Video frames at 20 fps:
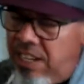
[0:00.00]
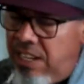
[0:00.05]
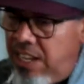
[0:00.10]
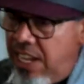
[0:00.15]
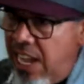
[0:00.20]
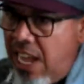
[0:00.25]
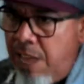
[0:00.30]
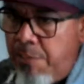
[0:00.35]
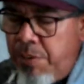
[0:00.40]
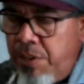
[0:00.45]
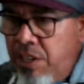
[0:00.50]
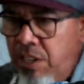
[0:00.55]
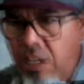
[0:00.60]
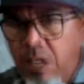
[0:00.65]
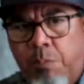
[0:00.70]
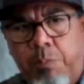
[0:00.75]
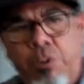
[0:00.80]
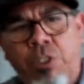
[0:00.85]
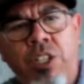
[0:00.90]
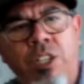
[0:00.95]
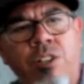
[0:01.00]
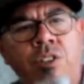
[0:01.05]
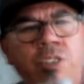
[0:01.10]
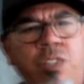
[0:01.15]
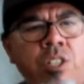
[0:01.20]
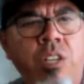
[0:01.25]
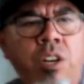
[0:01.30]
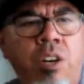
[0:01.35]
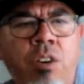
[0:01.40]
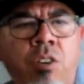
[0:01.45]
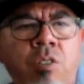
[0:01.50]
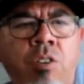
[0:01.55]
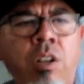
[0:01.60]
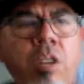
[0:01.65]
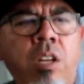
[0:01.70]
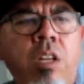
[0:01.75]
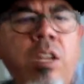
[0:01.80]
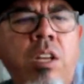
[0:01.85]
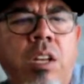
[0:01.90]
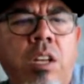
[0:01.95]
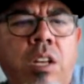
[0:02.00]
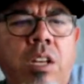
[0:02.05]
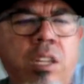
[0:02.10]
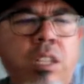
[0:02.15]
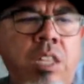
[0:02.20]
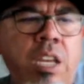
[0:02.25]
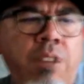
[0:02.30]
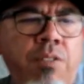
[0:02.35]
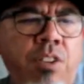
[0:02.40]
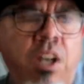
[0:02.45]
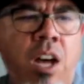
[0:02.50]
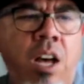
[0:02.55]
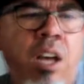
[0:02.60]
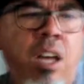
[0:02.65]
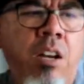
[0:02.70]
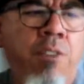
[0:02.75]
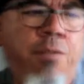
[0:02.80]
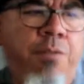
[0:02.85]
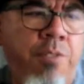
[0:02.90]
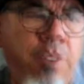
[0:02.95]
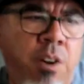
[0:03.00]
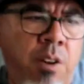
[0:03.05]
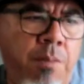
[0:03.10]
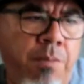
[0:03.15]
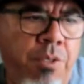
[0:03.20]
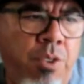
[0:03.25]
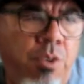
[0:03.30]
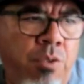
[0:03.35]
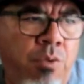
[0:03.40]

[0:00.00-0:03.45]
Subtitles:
happened a couple of years ago. They've gone from the